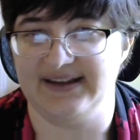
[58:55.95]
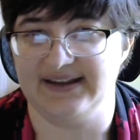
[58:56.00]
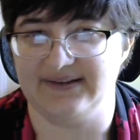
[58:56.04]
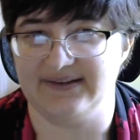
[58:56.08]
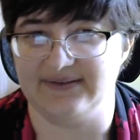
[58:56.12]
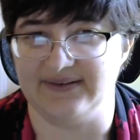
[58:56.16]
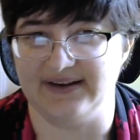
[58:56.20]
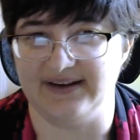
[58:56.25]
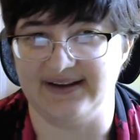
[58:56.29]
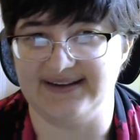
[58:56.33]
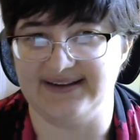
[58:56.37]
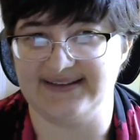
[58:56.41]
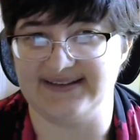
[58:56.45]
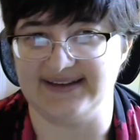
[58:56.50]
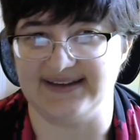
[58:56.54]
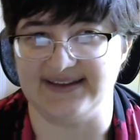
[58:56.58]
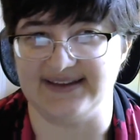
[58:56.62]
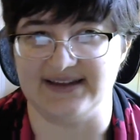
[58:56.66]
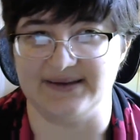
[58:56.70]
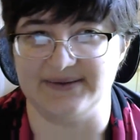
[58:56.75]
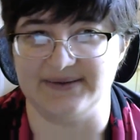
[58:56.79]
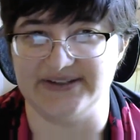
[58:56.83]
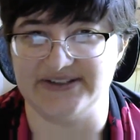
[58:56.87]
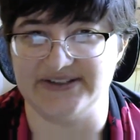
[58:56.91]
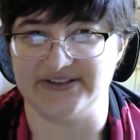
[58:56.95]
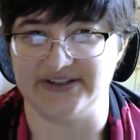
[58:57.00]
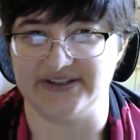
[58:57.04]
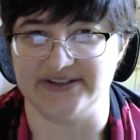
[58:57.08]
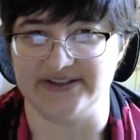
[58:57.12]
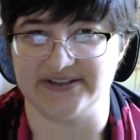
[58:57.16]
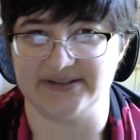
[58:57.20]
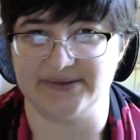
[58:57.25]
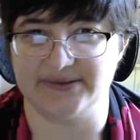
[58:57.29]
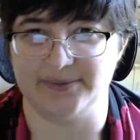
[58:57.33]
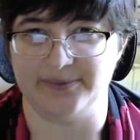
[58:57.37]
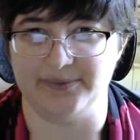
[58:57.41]
releasing them is
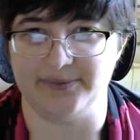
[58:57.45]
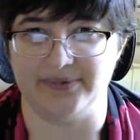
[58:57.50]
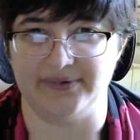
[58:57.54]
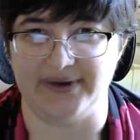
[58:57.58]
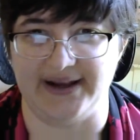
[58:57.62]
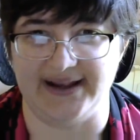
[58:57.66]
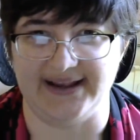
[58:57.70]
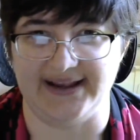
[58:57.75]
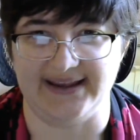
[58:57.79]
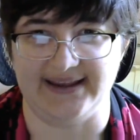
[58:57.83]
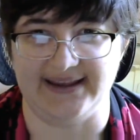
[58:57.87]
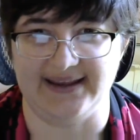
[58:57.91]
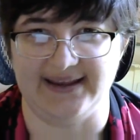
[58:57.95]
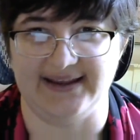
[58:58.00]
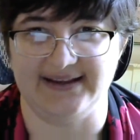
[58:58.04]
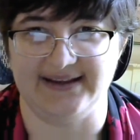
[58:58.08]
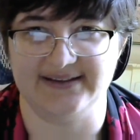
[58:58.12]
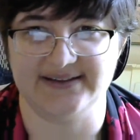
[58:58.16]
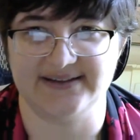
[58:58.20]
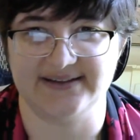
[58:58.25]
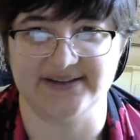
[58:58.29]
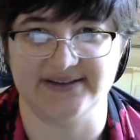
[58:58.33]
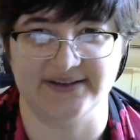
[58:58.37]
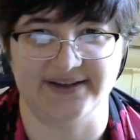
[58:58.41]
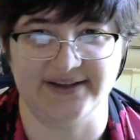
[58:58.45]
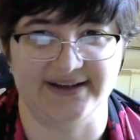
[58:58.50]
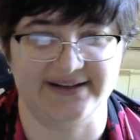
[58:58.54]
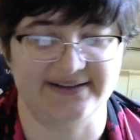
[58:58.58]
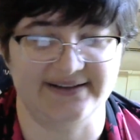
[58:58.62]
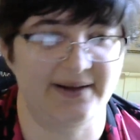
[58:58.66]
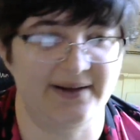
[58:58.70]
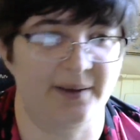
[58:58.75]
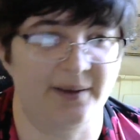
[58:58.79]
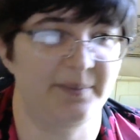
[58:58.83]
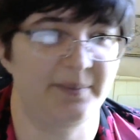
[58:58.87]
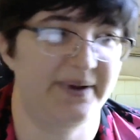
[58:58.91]
just breaking it. So like
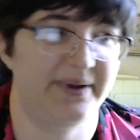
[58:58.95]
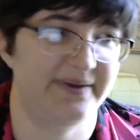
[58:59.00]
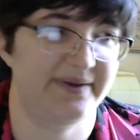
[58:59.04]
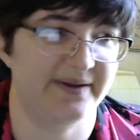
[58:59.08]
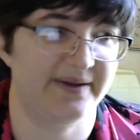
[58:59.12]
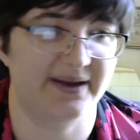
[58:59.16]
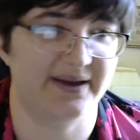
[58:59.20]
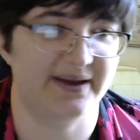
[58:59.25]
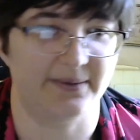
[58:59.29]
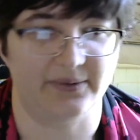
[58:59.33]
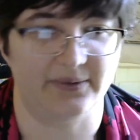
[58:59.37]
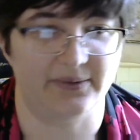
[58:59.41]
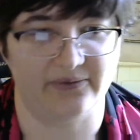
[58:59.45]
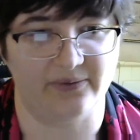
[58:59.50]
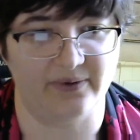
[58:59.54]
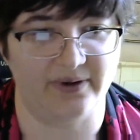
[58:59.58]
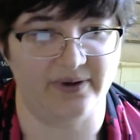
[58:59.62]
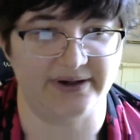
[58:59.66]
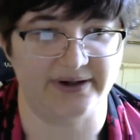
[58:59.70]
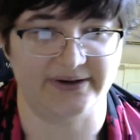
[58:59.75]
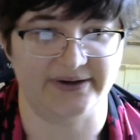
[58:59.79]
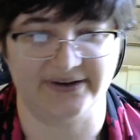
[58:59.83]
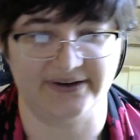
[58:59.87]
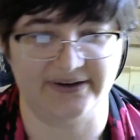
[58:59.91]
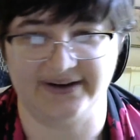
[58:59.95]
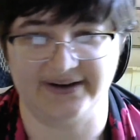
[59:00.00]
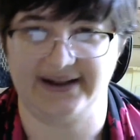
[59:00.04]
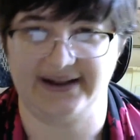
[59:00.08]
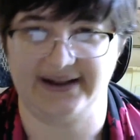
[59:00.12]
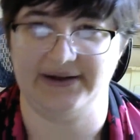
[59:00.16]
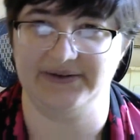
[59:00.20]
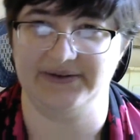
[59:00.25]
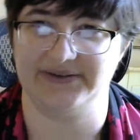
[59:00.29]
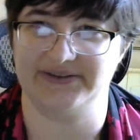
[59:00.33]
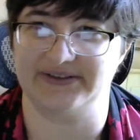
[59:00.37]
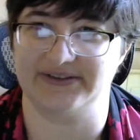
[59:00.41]
dumping the cup of water
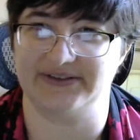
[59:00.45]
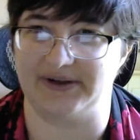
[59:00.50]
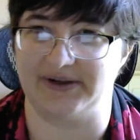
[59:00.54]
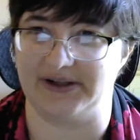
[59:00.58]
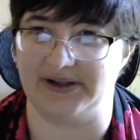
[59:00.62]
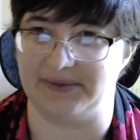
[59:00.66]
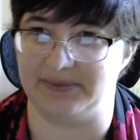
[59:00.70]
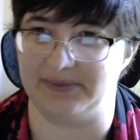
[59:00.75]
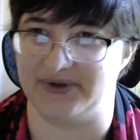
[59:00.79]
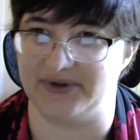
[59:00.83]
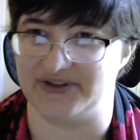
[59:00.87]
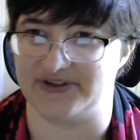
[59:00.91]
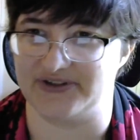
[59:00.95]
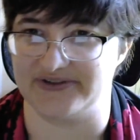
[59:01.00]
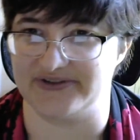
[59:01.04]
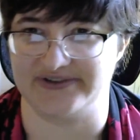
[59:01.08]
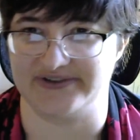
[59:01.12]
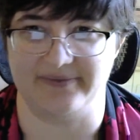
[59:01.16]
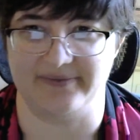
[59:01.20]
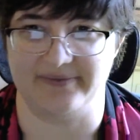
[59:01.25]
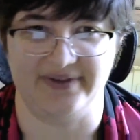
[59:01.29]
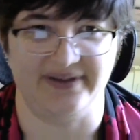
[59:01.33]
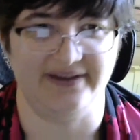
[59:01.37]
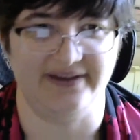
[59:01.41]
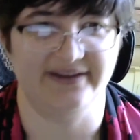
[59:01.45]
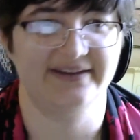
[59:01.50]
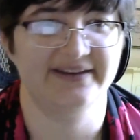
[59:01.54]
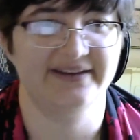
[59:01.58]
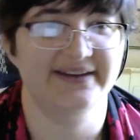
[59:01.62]
out on a bush or something.